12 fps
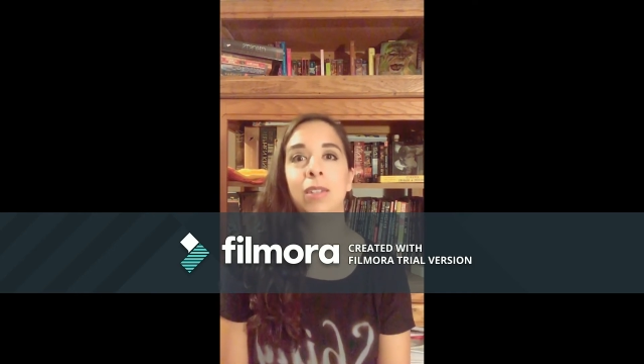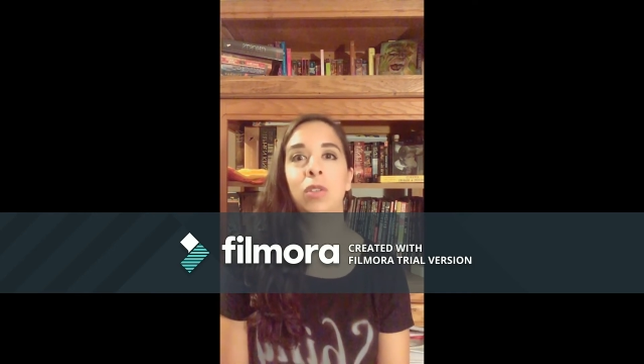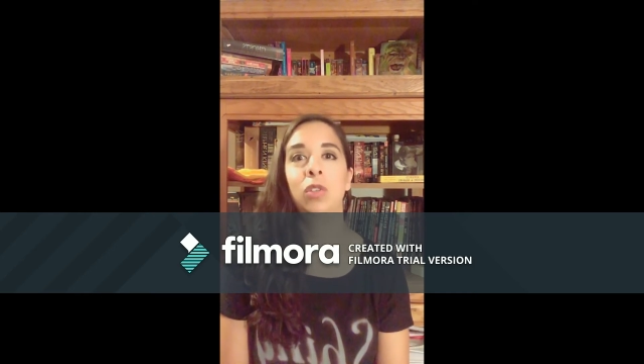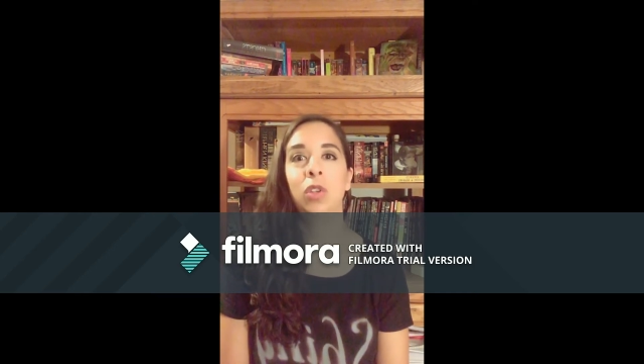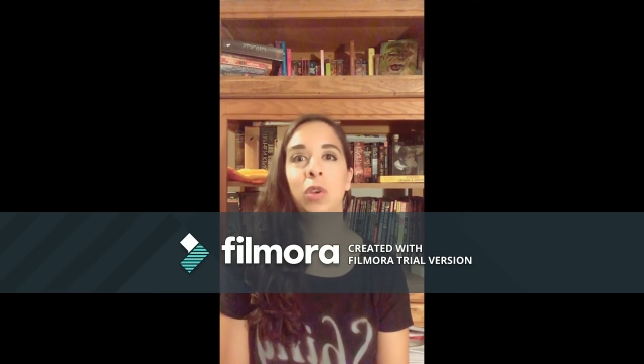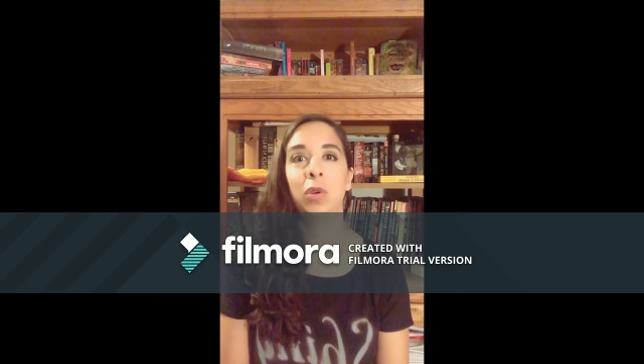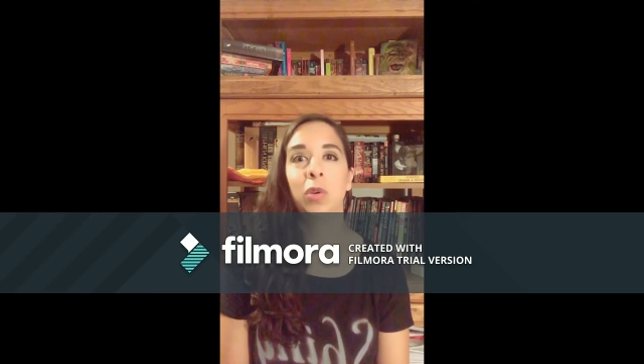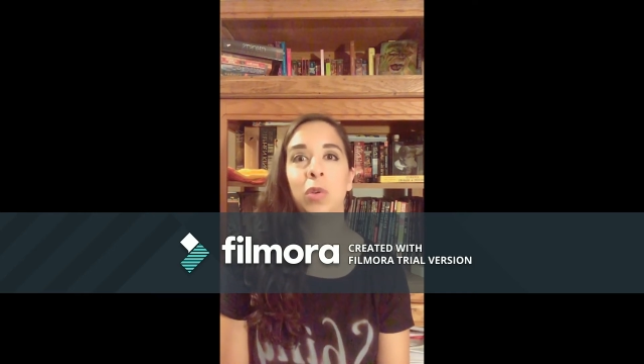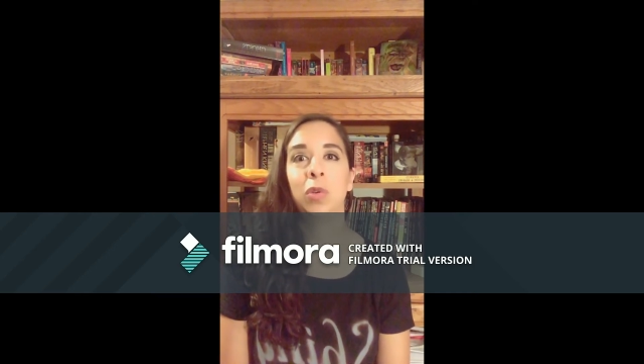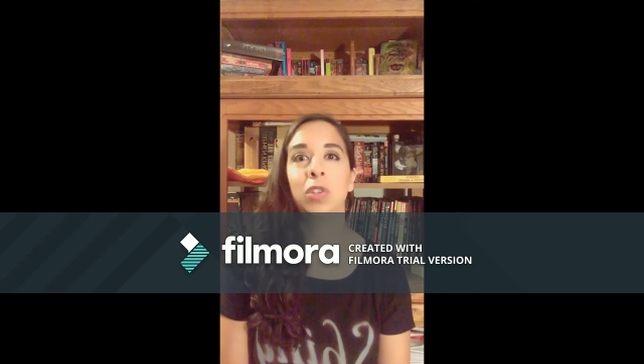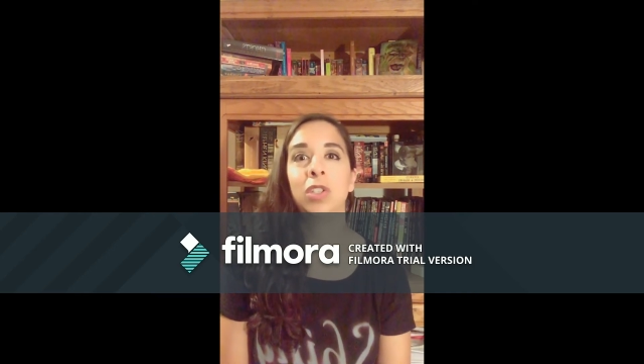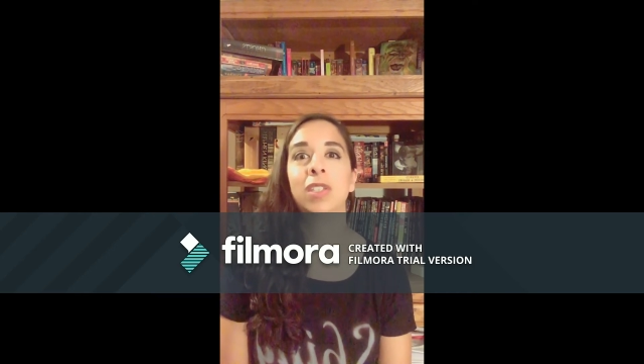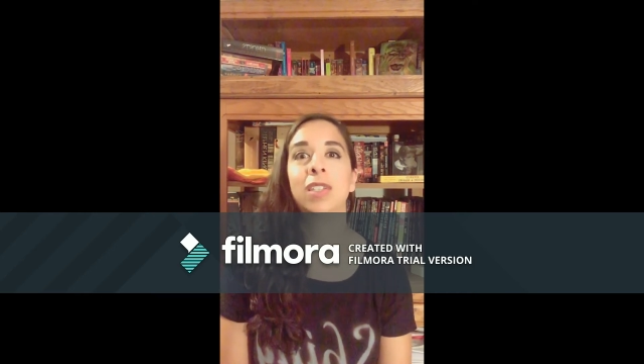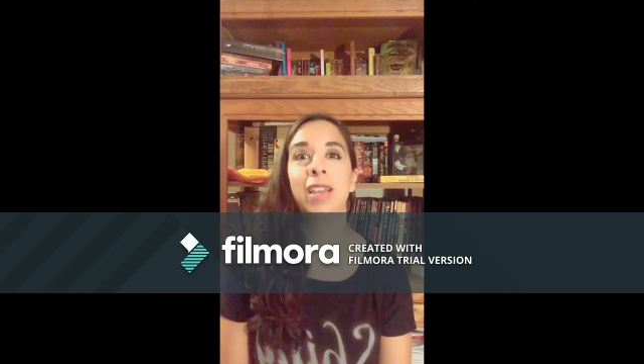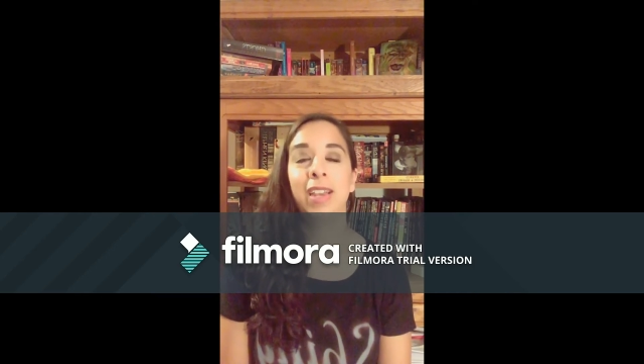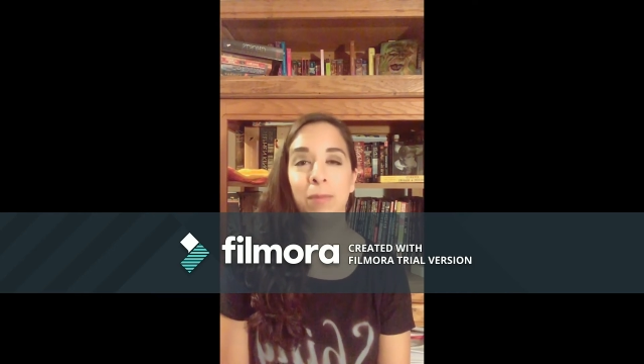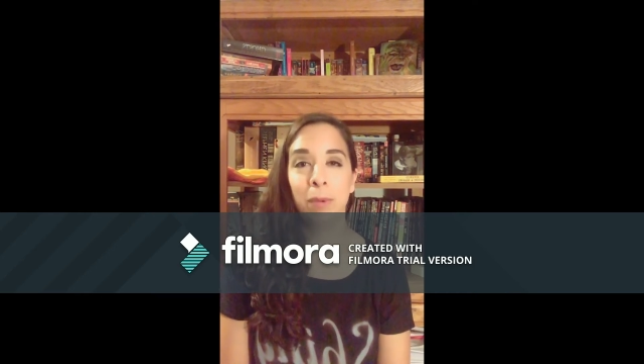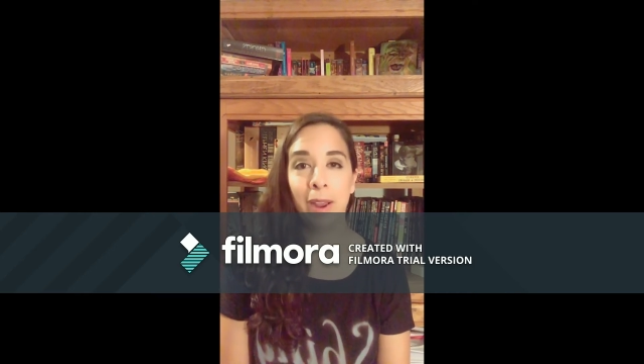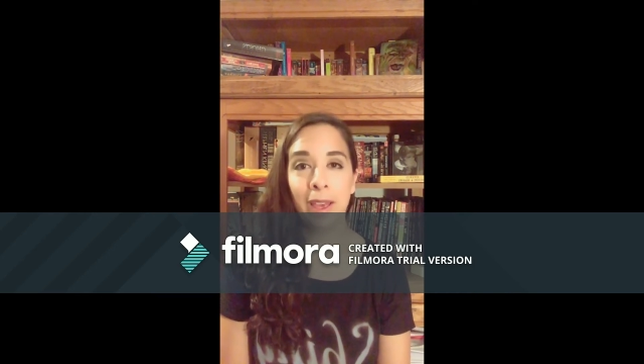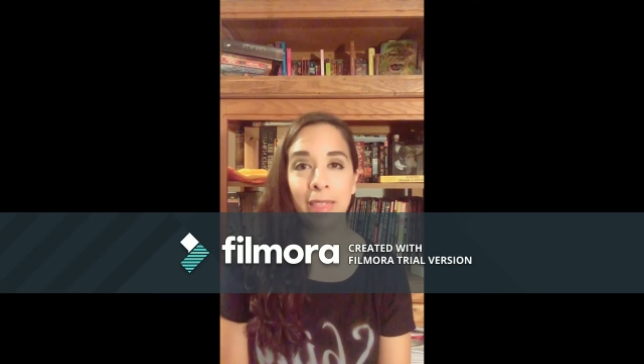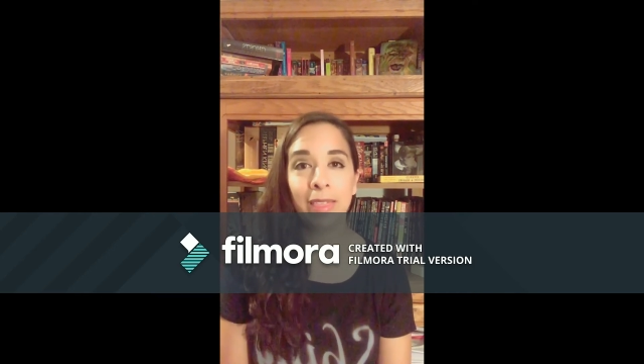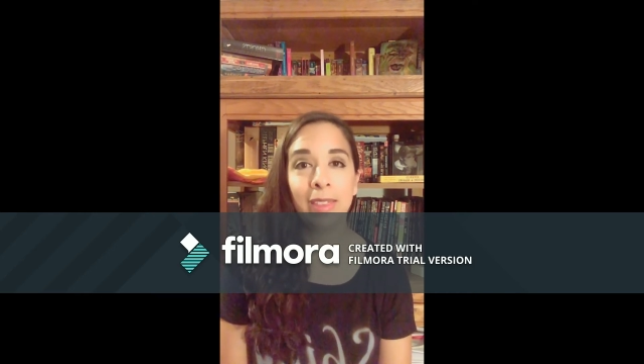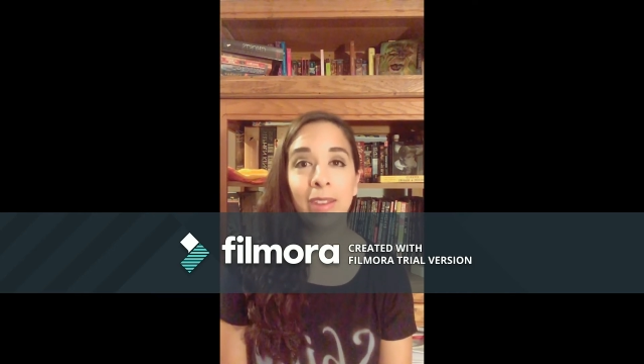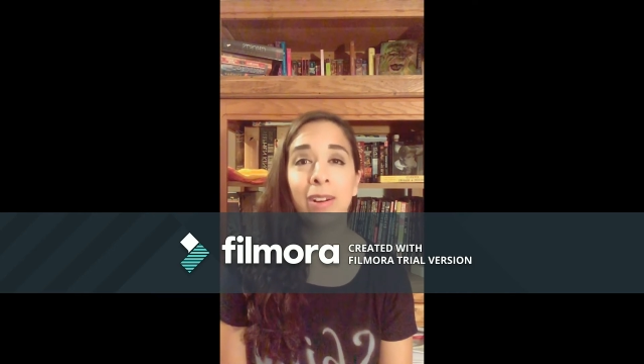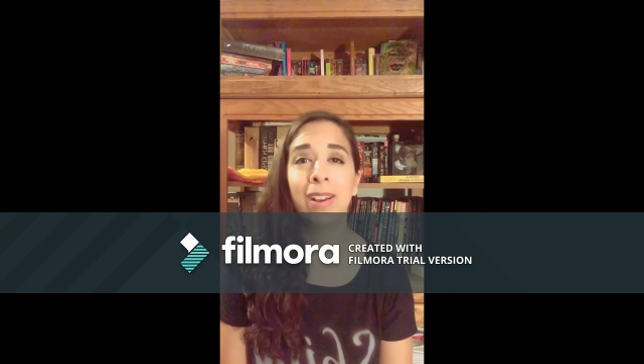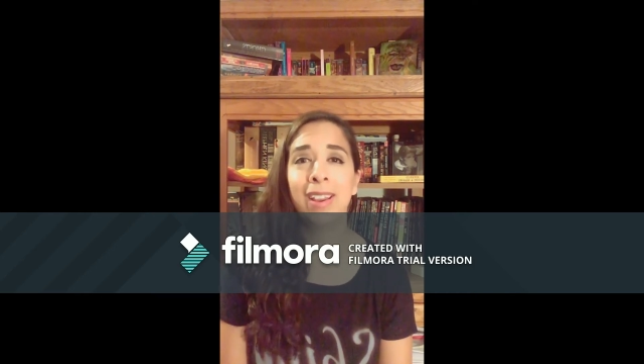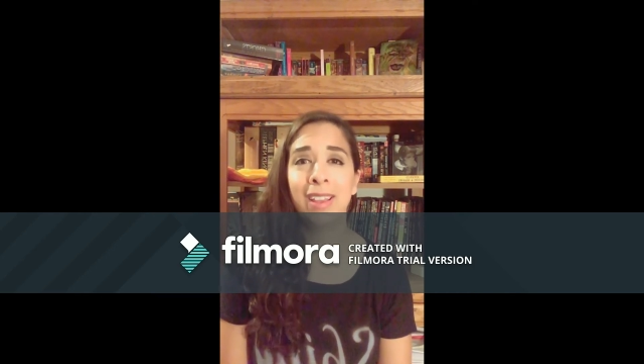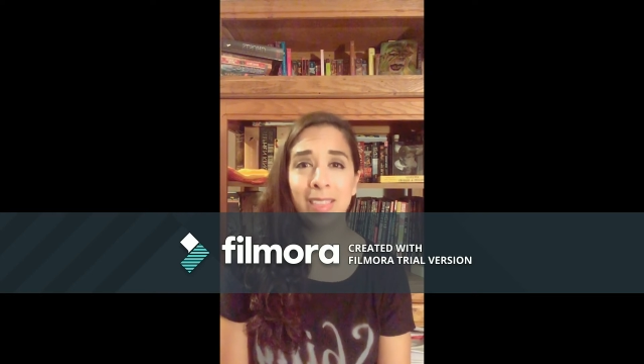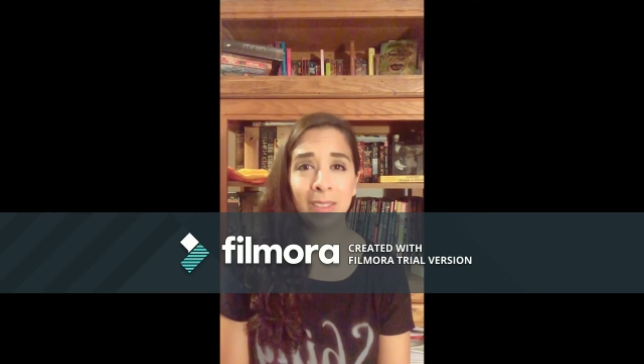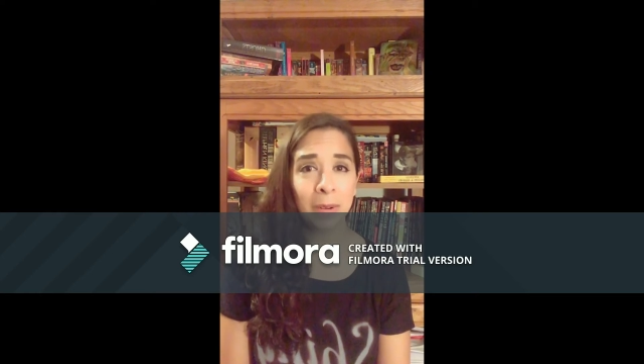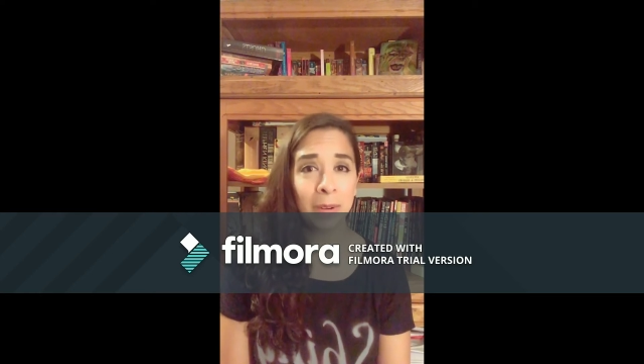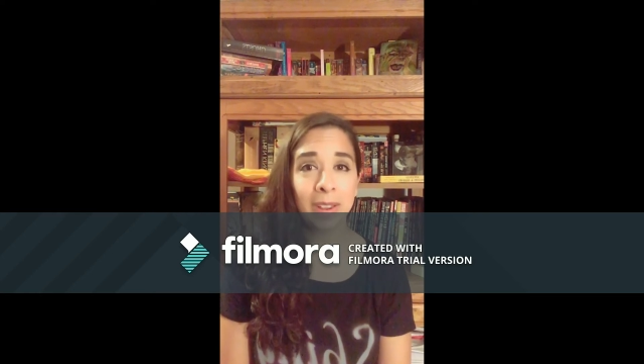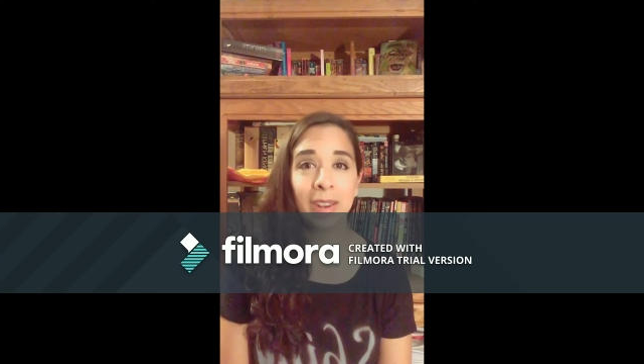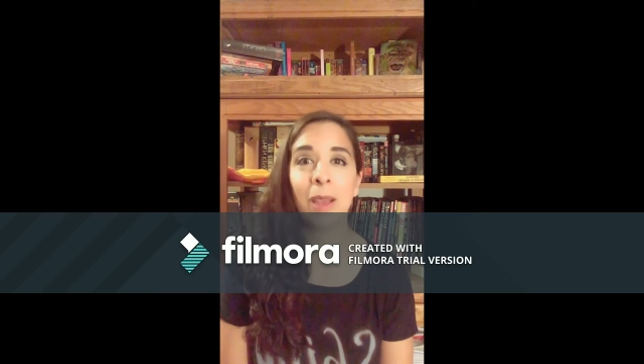So just take a breath. You're gonna get through it,